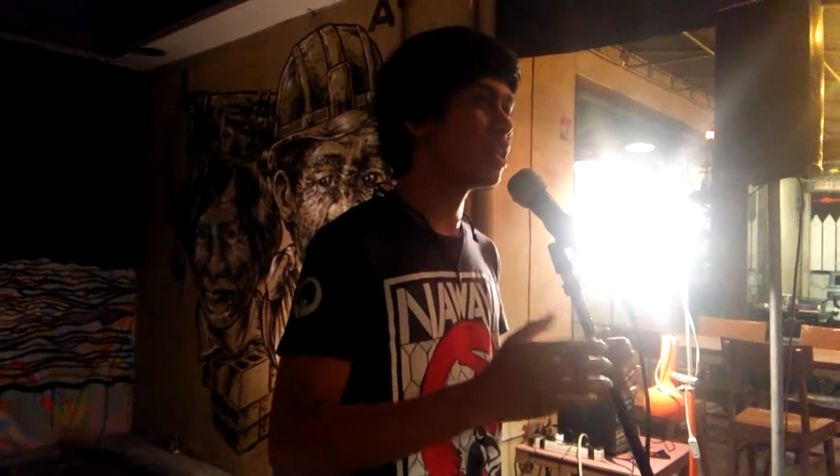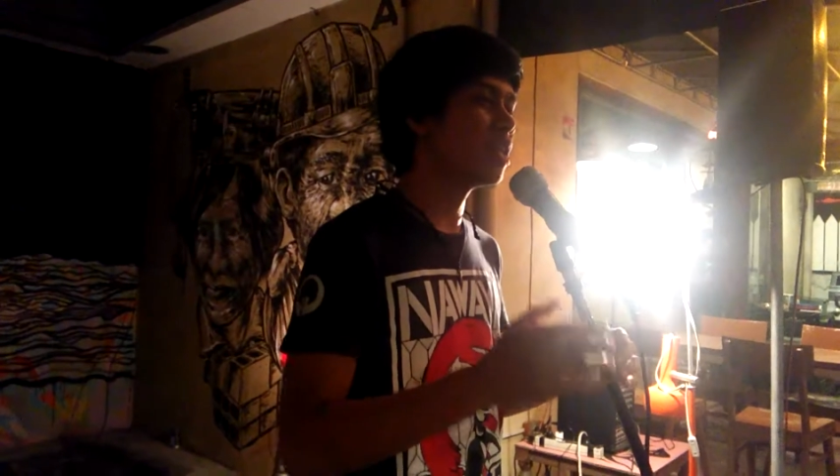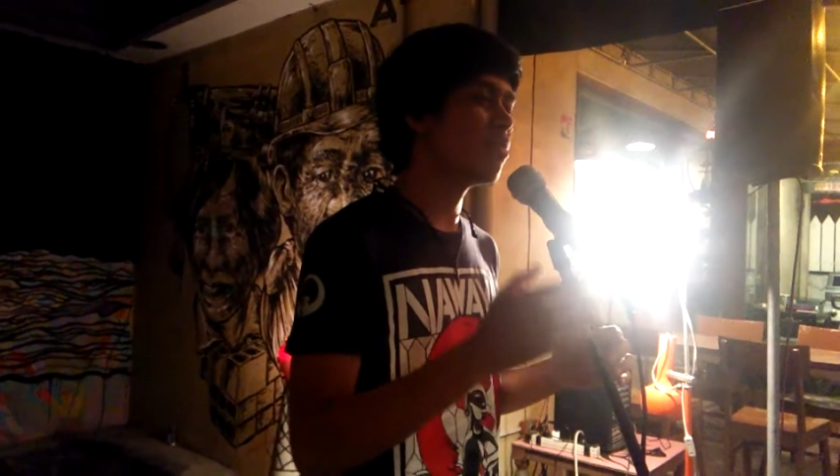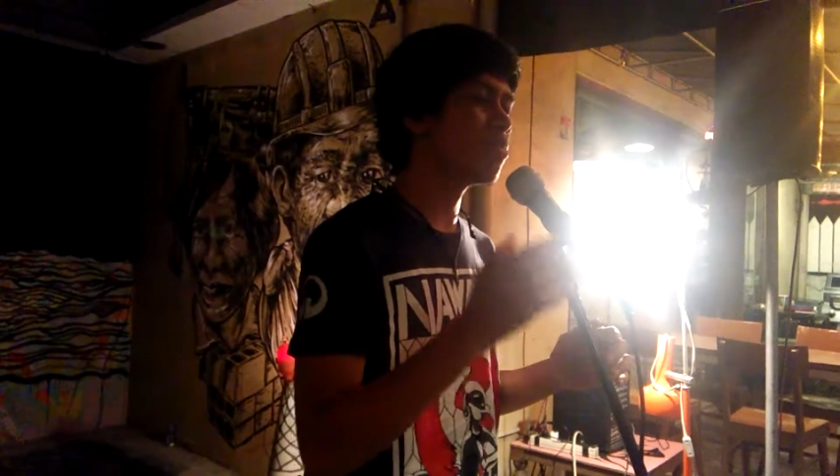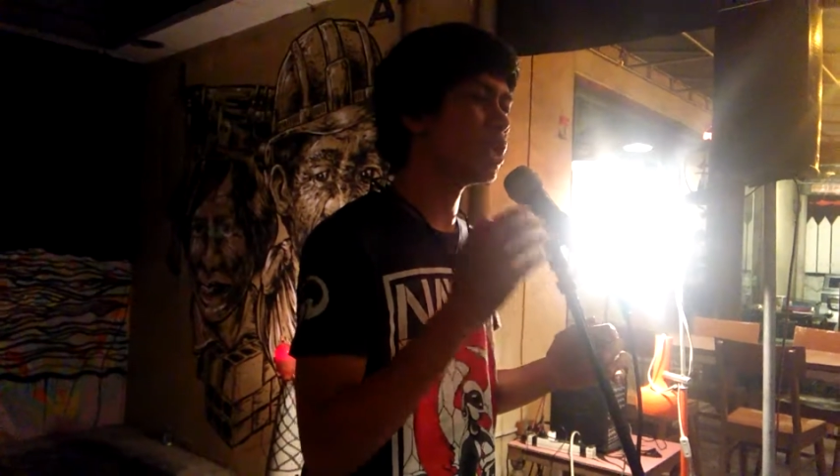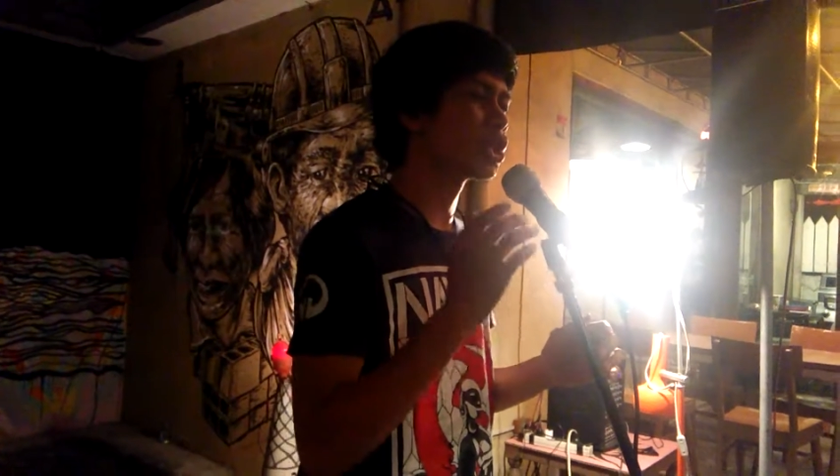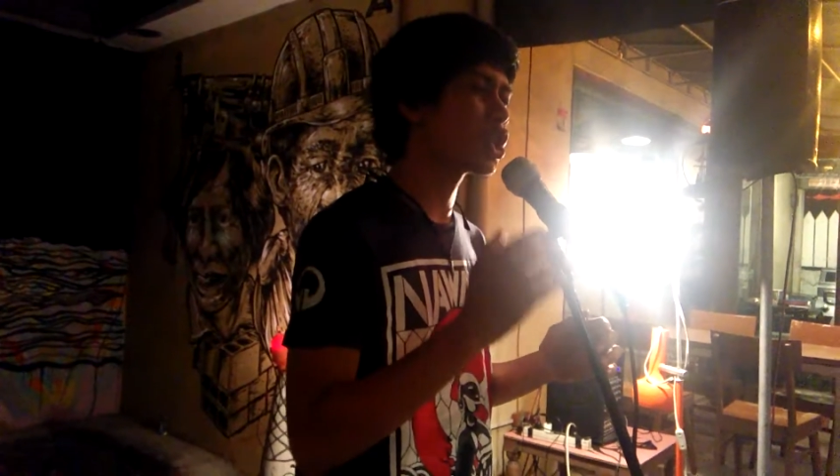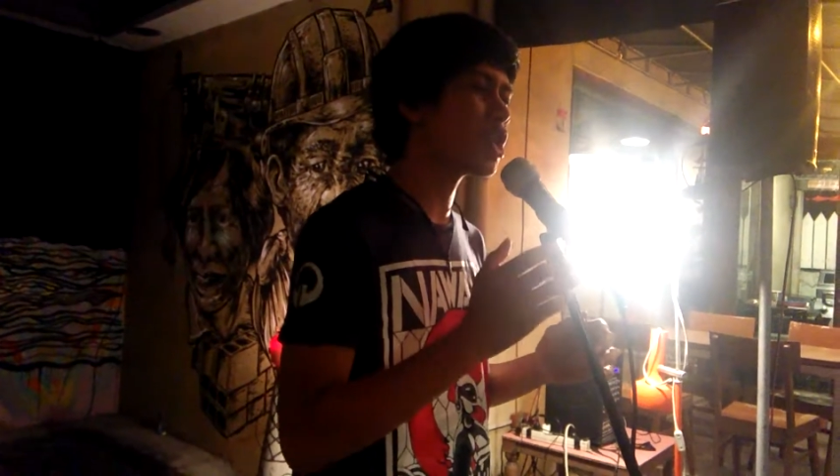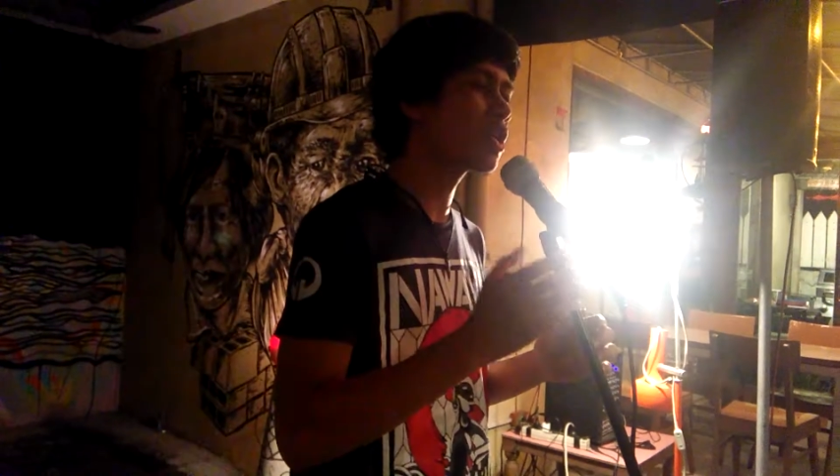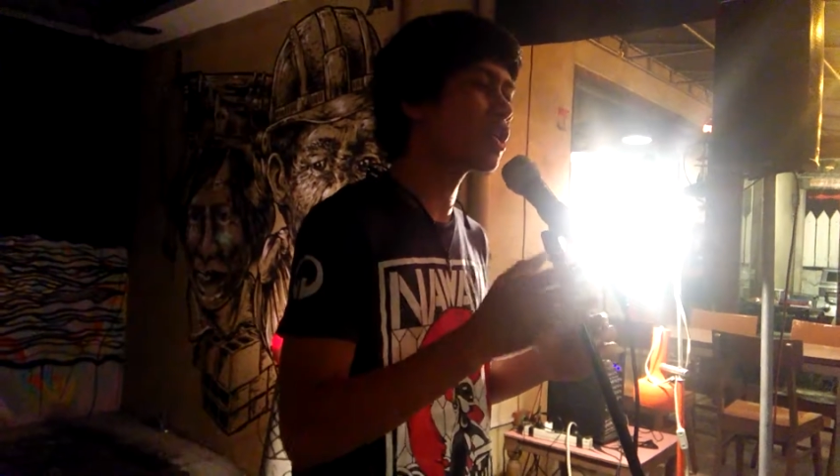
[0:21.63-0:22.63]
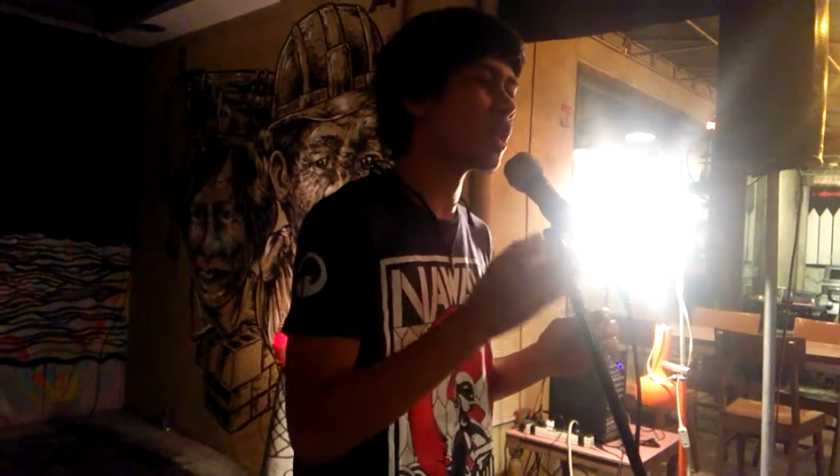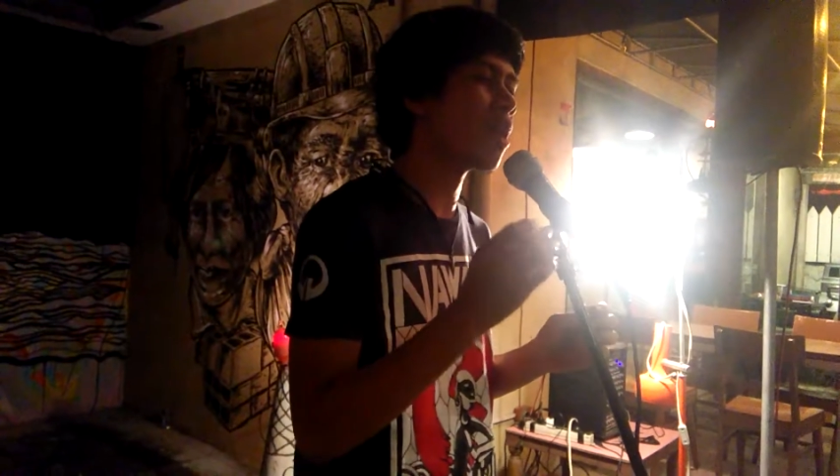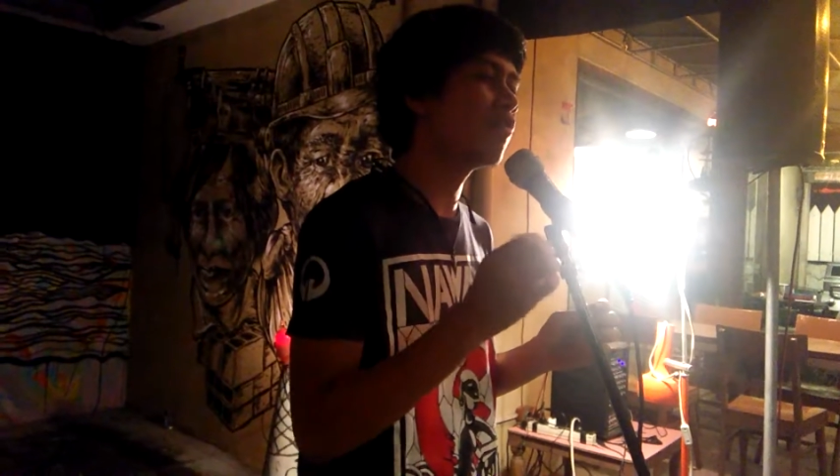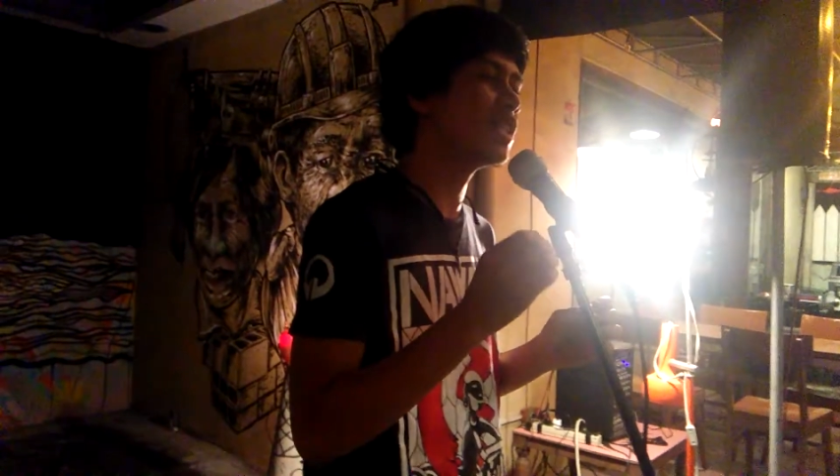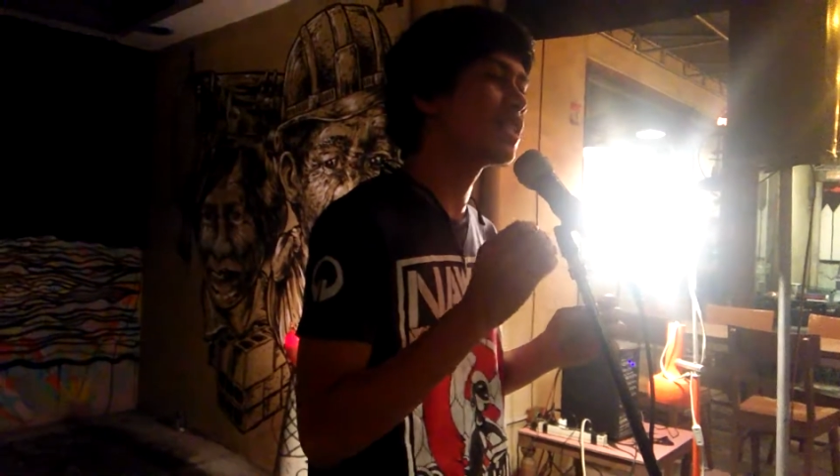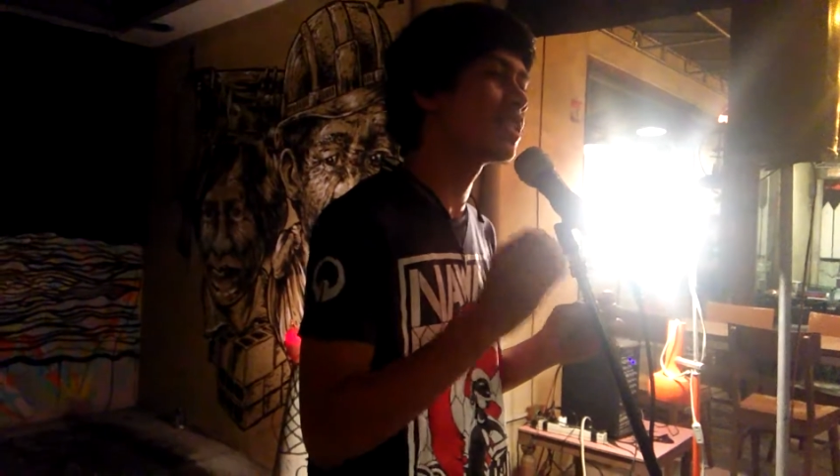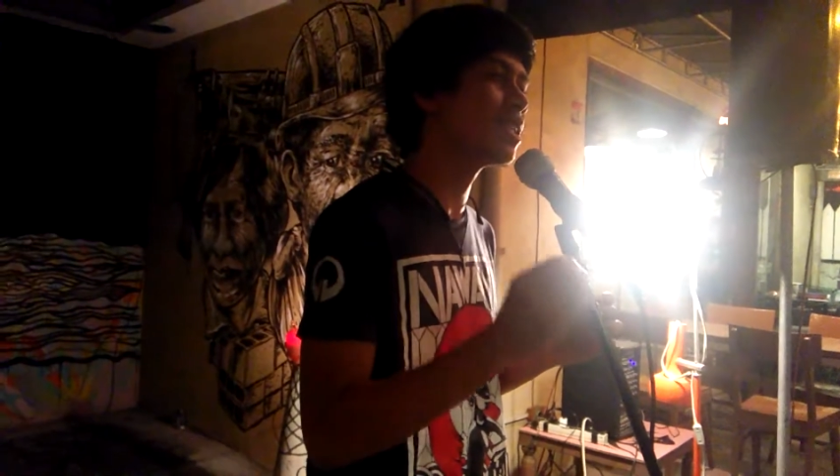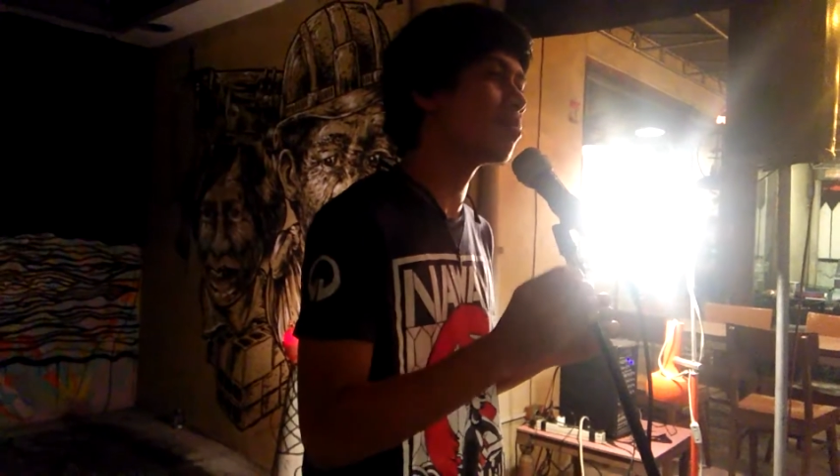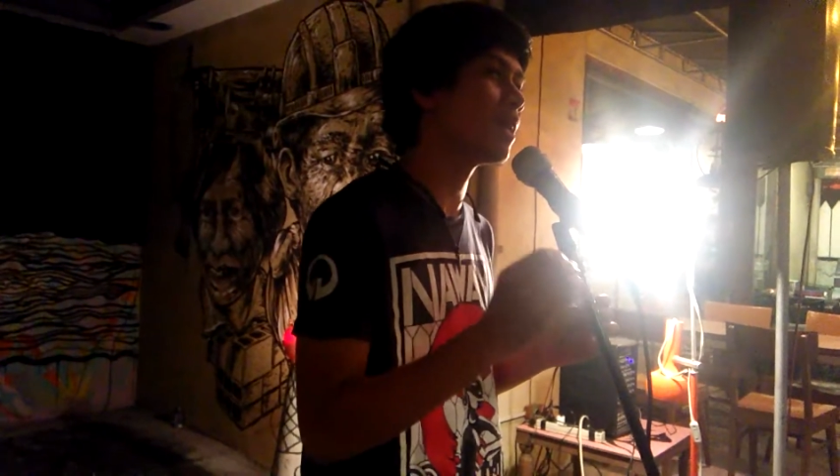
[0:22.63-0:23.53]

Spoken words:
leaving me drunker every sip